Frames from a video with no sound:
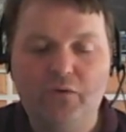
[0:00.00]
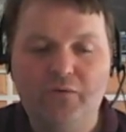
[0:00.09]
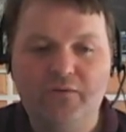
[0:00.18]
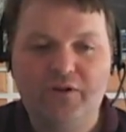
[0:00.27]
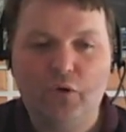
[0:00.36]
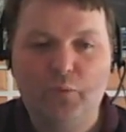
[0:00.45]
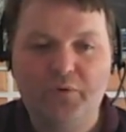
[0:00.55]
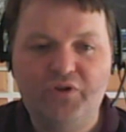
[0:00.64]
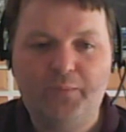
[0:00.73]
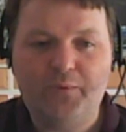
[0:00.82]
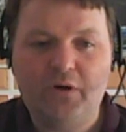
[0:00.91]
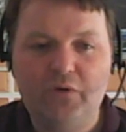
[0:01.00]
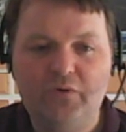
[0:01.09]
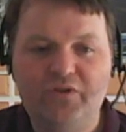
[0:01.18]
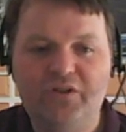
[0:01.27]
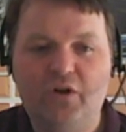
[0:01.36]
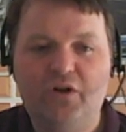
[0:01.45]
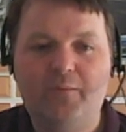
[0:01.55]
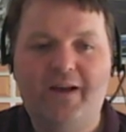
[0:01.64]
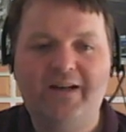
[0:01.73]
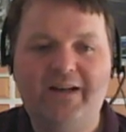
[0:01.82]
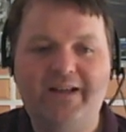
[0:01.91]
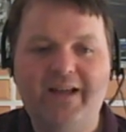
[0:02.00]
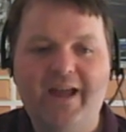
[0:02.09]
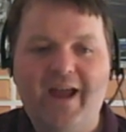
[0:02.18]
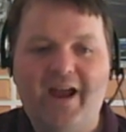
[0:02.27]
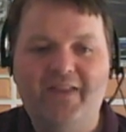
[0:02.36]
louver that opens up and closes automatically,